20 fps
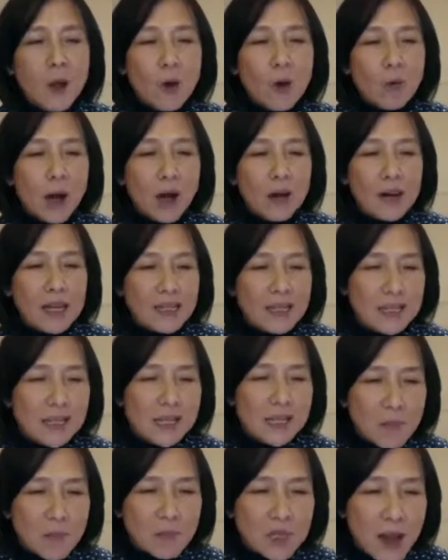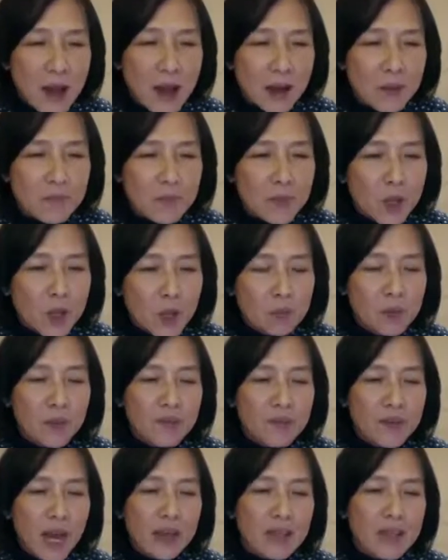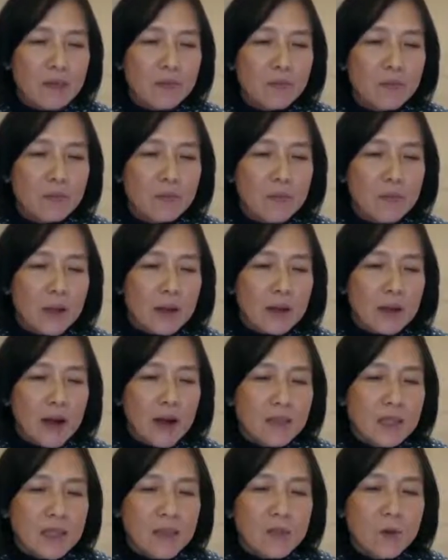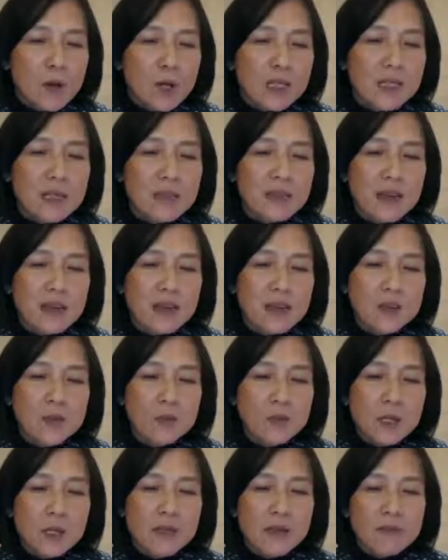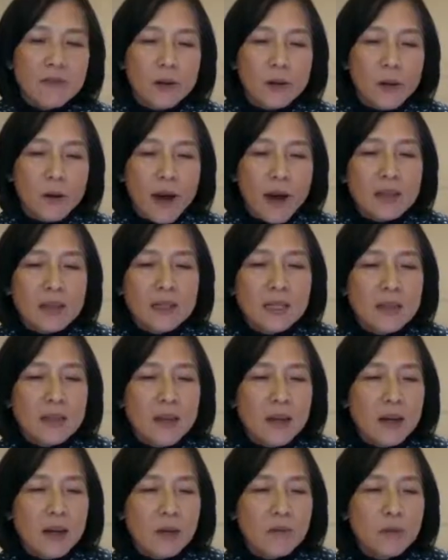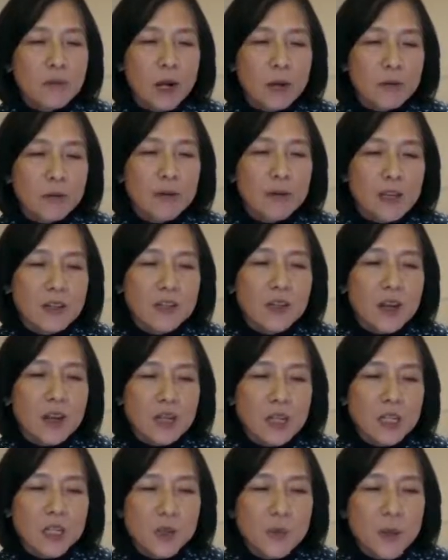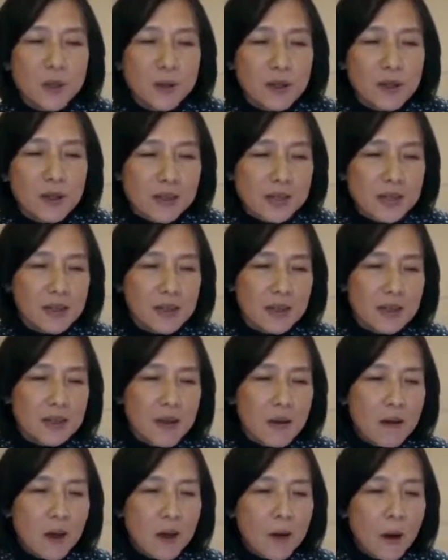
while at the same time providing county residents with a variety of recreation experiences